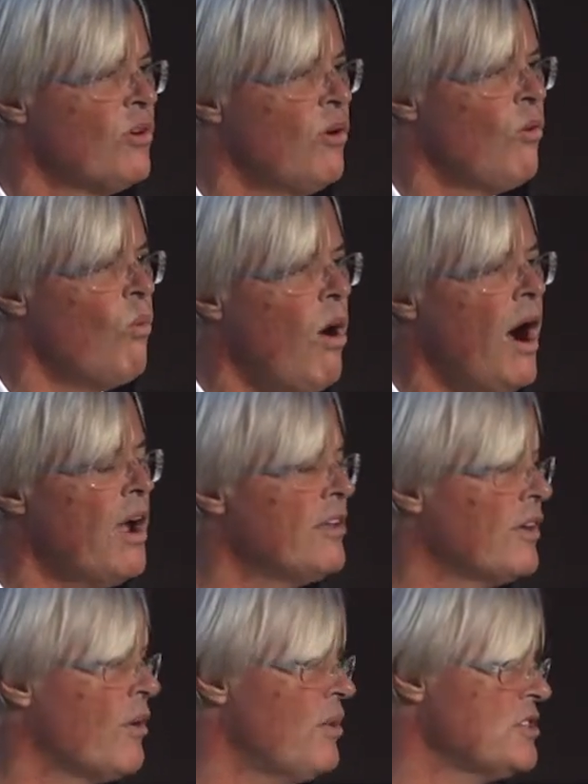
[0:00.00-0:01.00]
why the
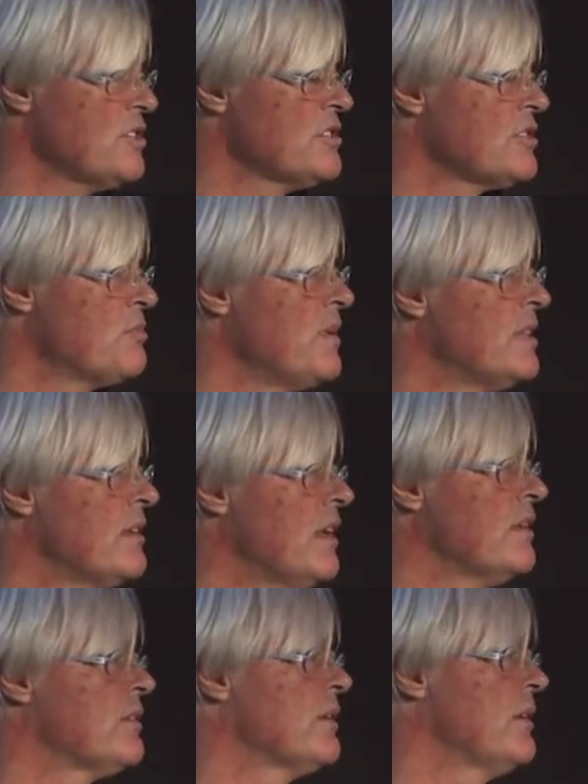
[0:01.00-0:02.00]
questions could be
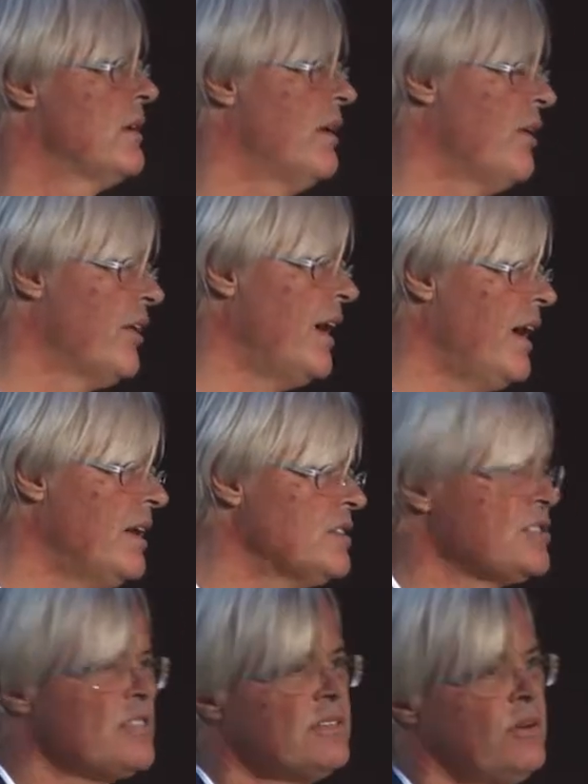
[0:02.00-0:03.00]
tilted
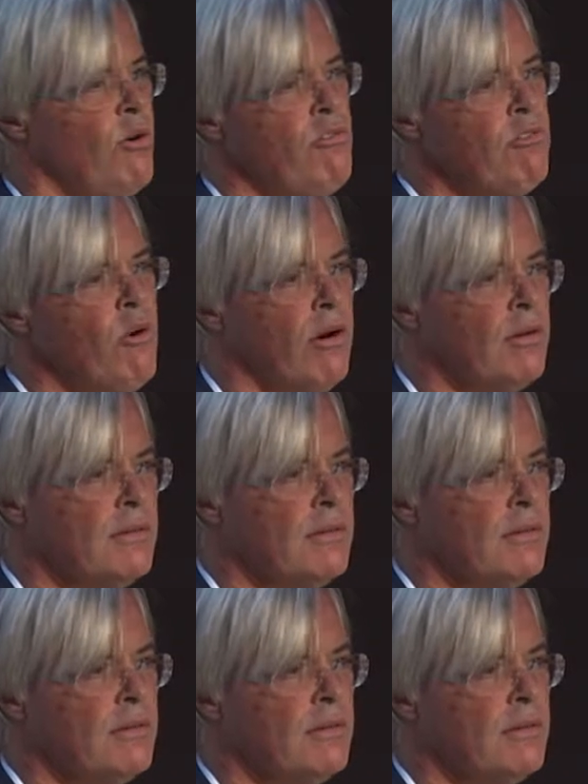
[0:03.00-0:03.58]
against or for.